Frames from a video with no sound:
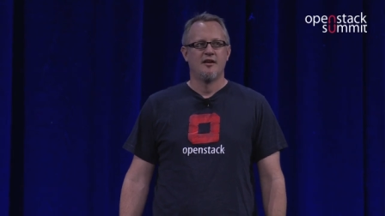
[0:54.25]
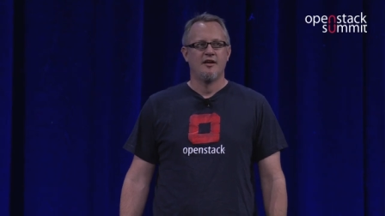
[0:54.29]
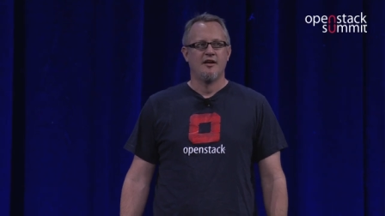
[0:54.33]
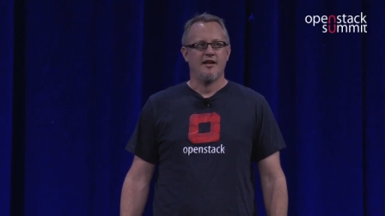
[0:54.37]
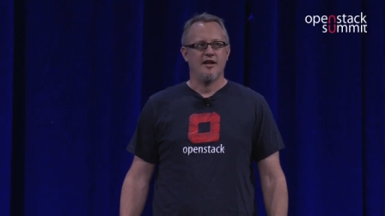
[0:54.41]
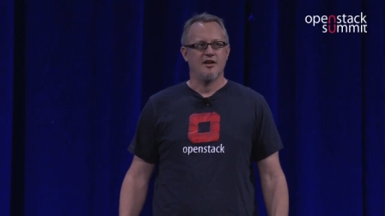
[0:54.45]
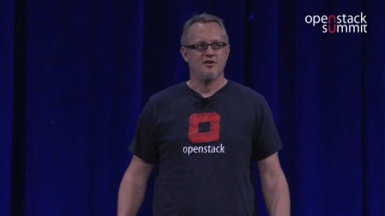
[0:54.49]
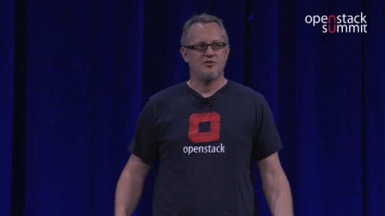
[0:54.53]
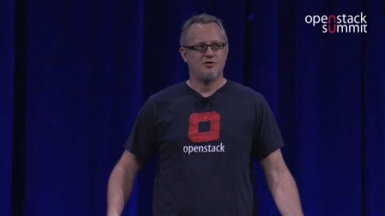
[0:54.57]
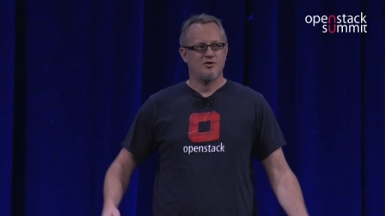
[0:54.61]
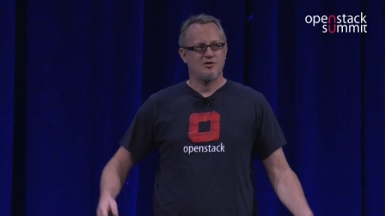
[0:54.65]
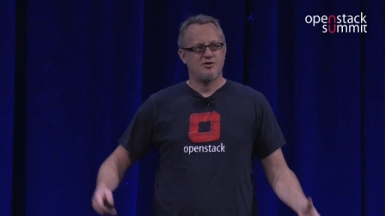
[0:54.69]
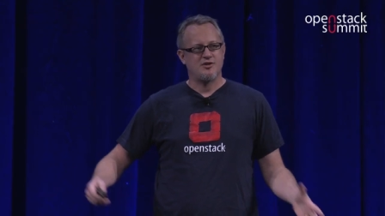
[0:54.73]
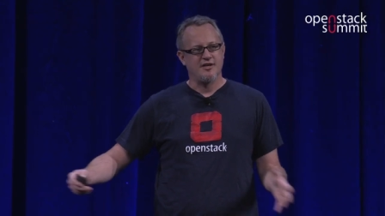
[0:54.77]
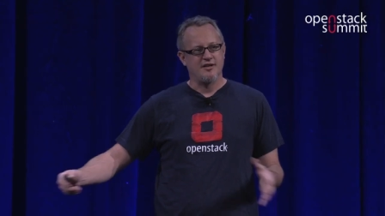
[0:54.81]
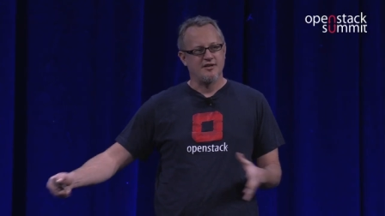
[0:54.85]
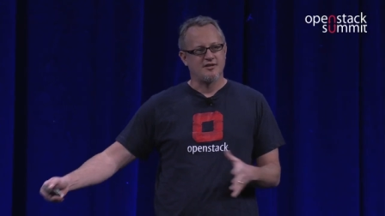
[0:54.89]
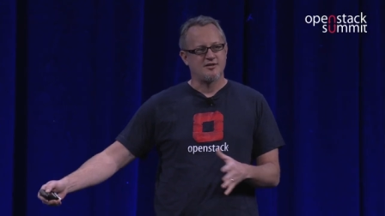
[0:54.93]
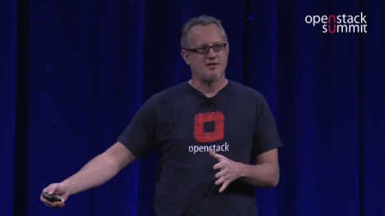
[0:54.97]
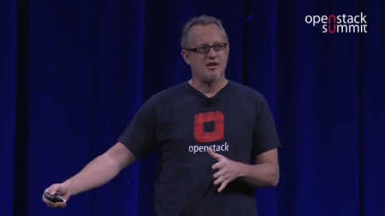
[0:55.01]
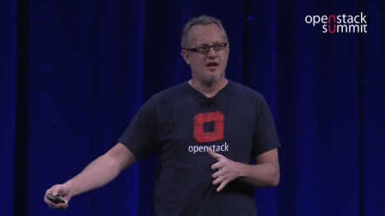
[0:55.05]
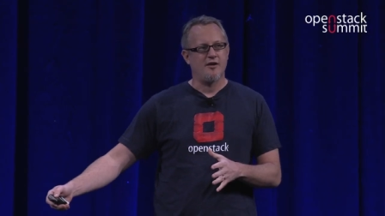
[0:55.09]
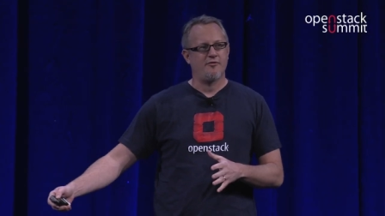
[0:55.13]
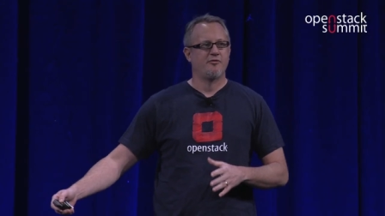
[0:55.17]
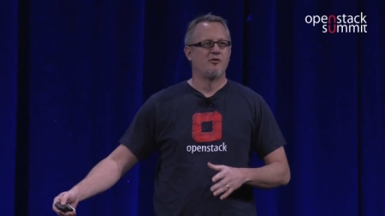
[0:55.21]
interesting
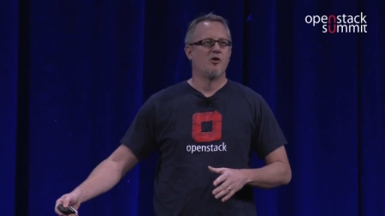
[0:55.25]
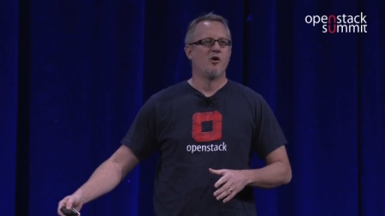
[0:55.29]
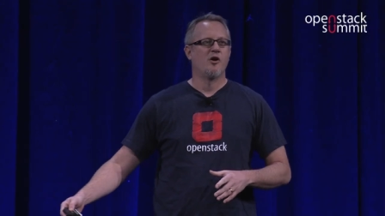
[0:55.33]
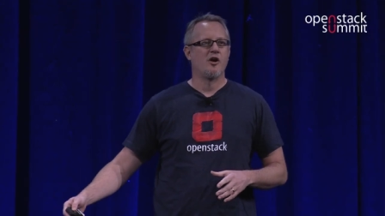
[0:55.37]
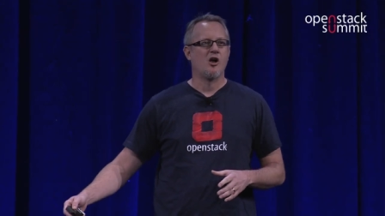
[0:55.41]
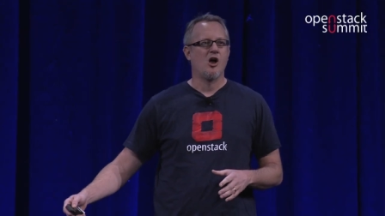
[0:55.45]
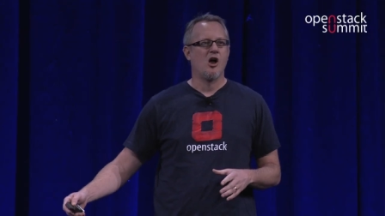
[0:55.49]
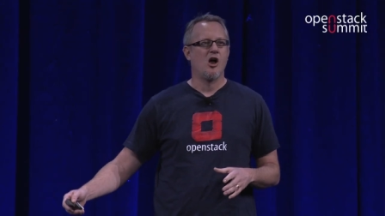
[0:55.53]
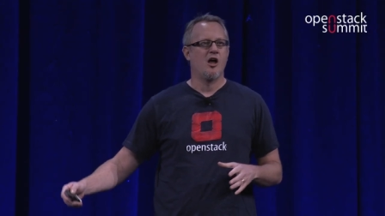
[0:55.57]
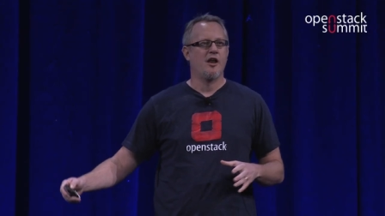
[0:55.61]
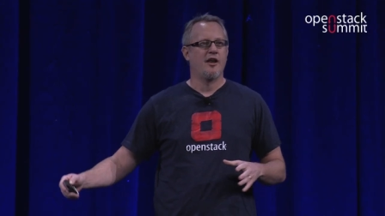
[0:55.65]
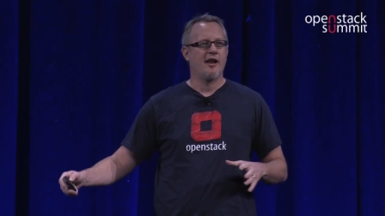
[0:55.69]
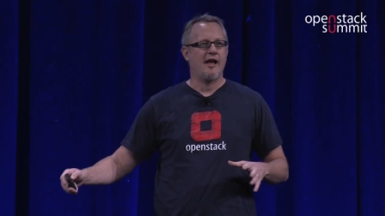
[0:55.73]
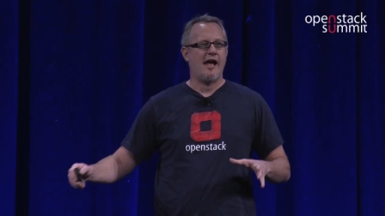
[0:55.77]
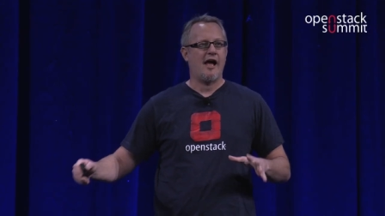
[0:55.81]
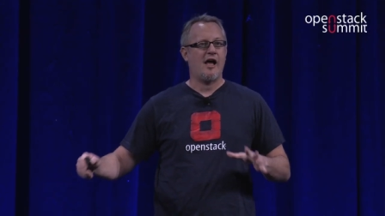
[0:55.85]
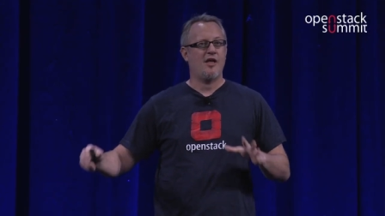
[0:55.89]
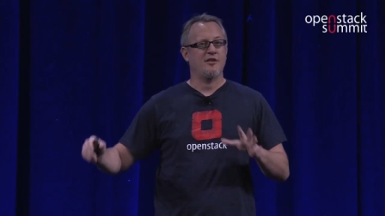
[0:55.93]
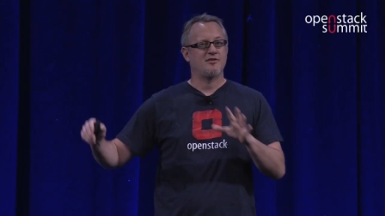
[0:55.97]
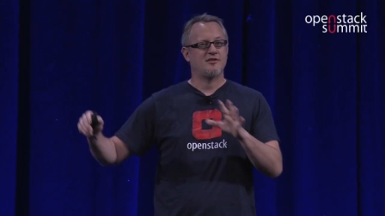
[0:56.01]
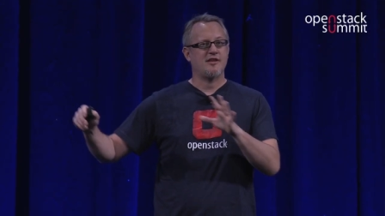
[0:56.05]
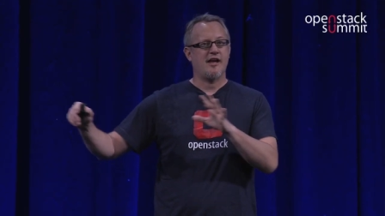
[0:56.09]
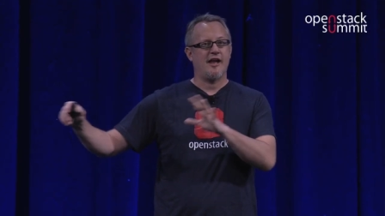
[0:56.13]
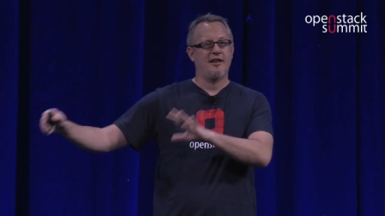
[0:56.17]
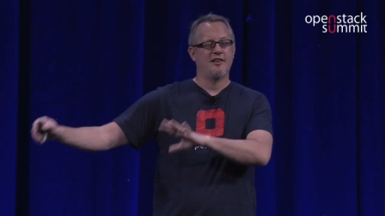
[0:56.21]
stuff going on
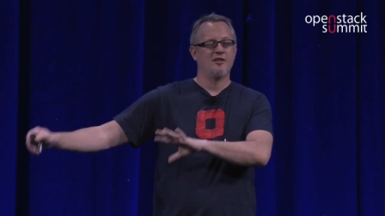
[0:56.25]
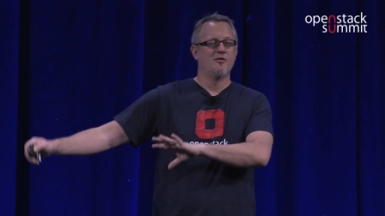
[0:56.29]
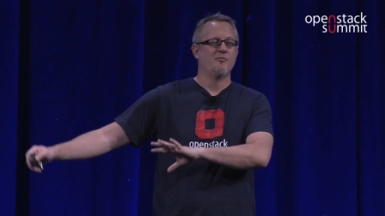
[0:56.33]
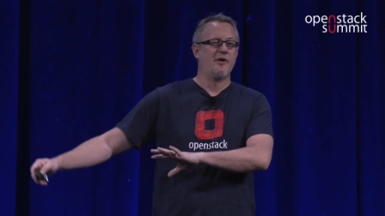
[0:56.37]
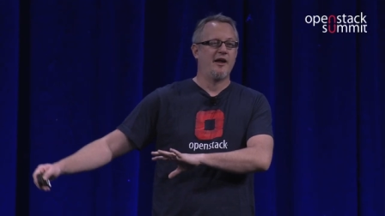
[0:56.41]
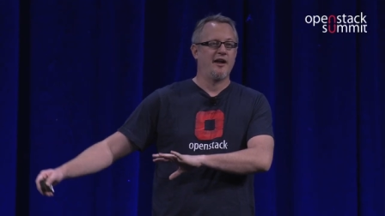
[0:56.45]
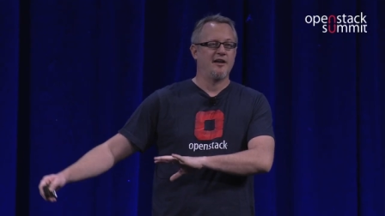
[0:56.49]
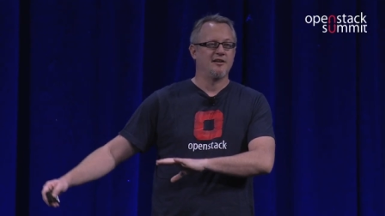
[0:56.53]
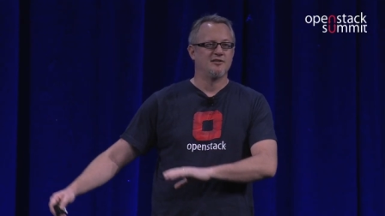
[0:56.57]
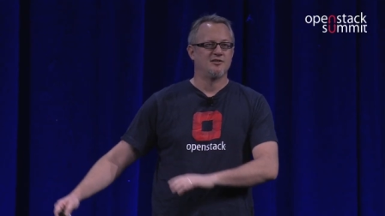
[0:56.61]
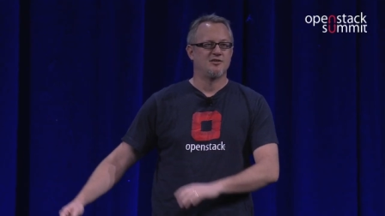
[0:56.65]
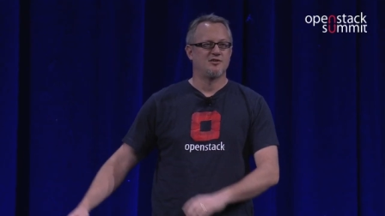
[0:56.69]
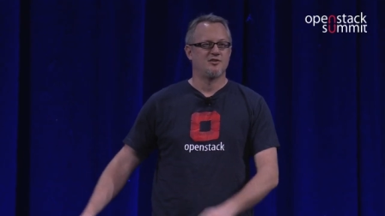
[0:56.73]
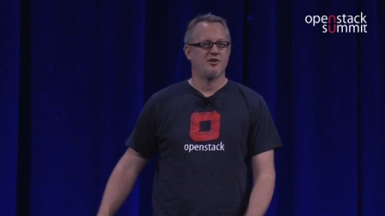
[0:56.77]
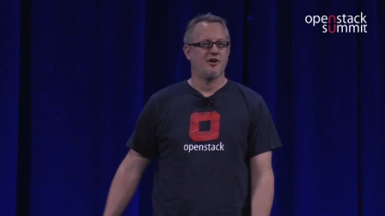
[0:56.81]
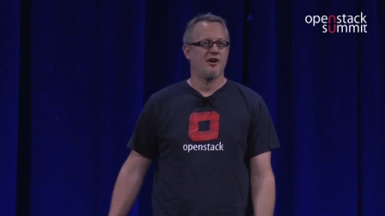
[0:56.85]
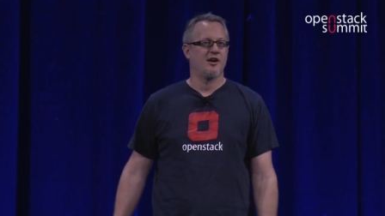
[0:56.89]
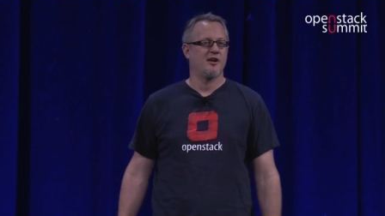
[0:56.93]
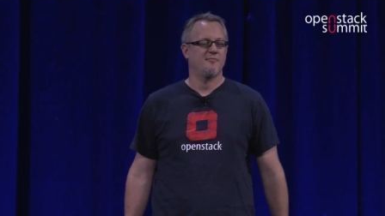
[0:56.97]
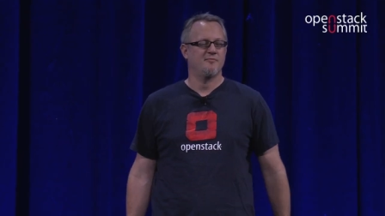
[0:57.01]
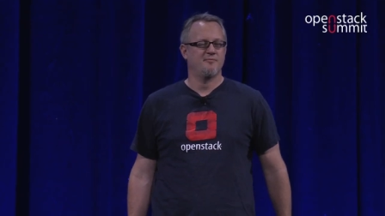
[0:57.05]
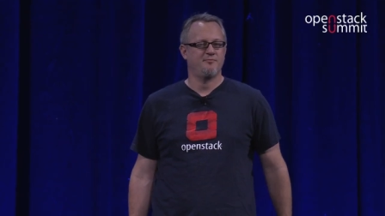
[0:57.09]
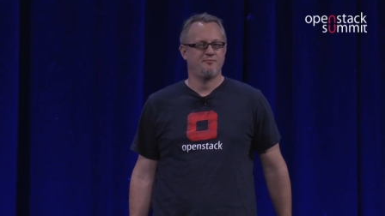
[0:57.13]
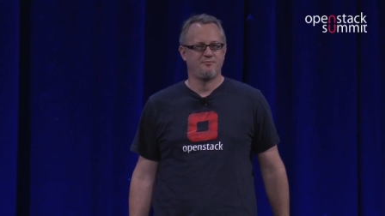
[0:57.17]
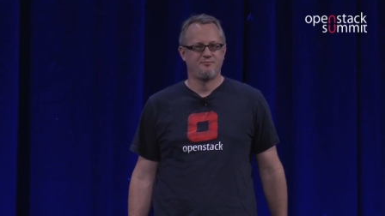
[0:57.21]
outside of the
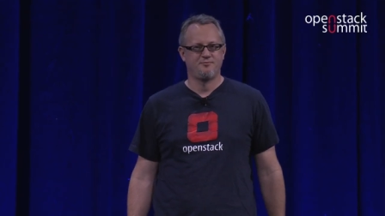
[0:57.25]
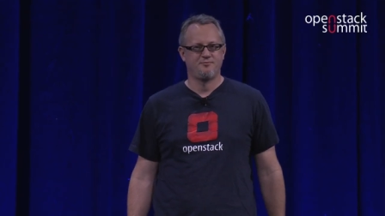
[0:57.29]
mainstream.